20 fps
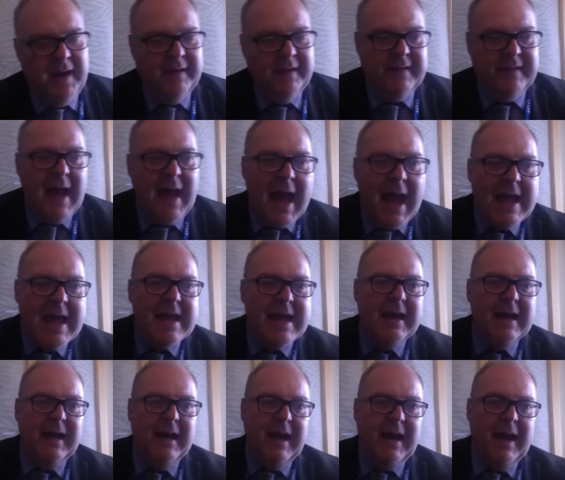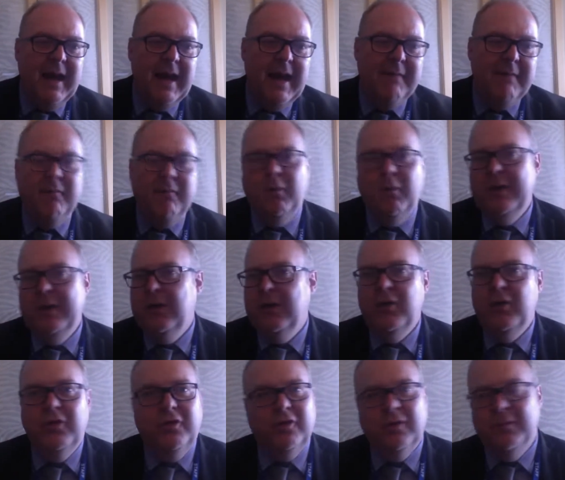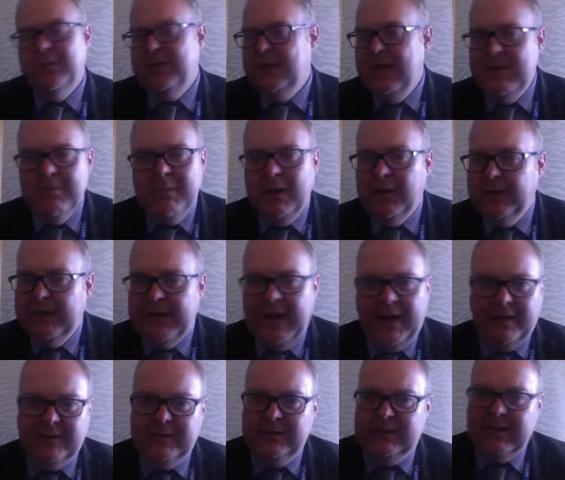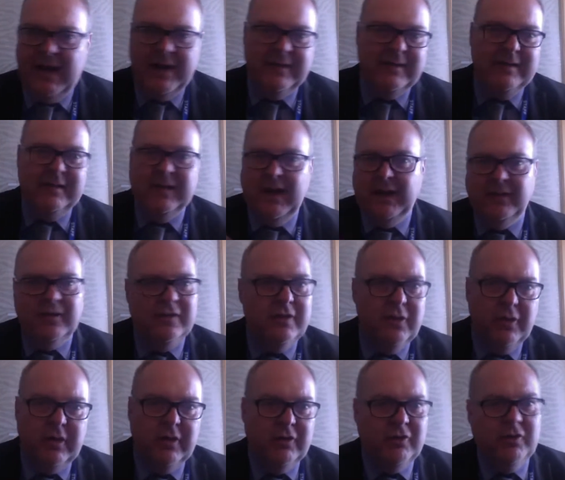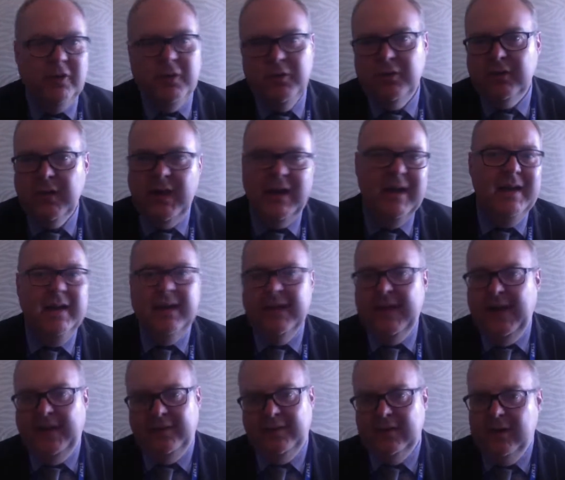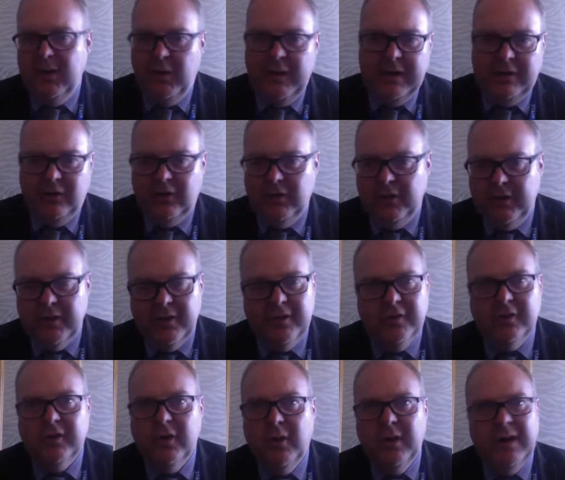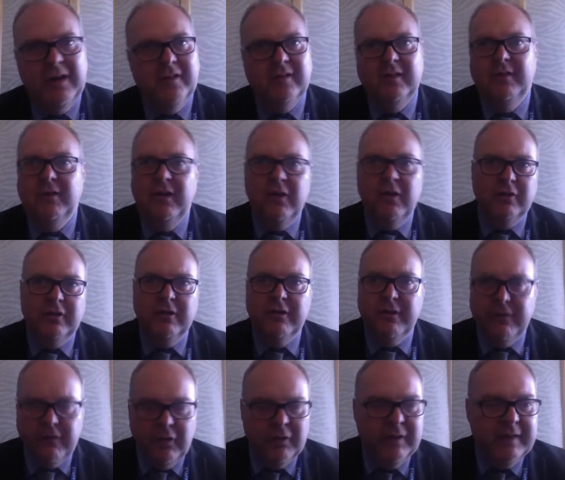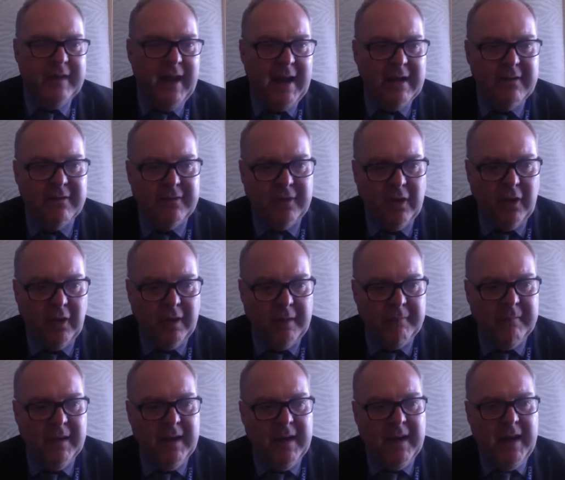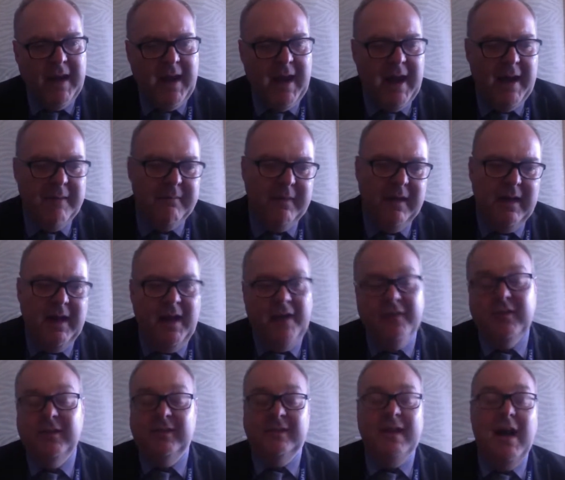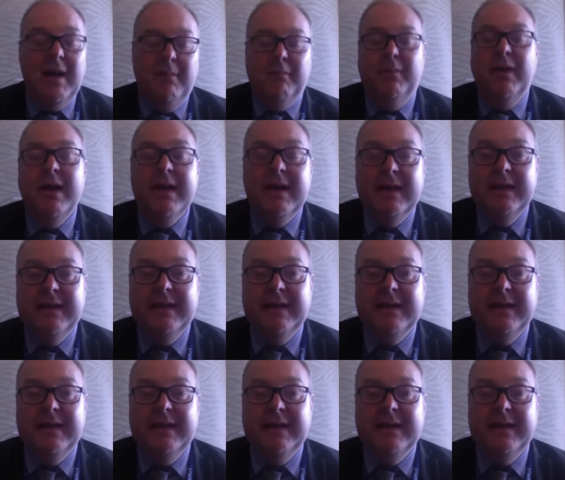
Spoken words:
day. We do some team building exercises, get to know your tutor, get to know each other, and so on. It's a fun day for them, and to start breaking